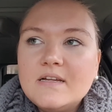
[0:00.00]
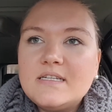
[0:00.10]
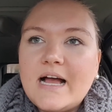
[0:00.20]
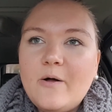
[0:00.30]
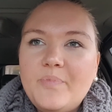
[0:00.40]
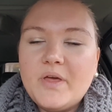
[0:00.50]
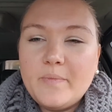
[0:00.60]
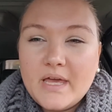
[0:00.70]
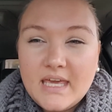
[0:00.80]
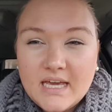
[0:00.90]
to help
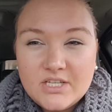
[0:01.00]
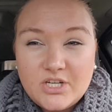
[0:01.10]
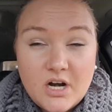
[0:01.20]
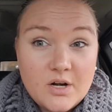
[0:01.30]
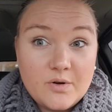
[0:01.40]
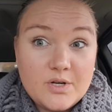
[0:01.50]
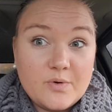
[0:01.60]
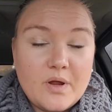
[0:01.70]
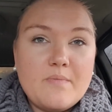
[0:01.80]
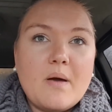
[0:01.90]
them like kickstart
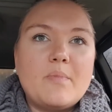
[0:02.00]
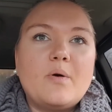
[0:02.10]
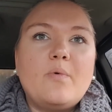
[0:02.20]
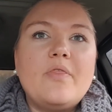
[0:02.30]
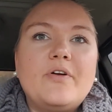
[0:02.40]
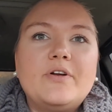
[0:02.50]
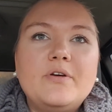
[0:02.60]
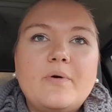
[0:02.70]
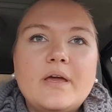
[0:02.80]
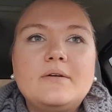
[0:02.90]
to remember what they're
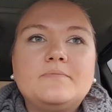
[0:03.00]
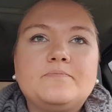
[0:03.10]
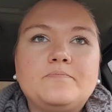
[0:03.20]
doing.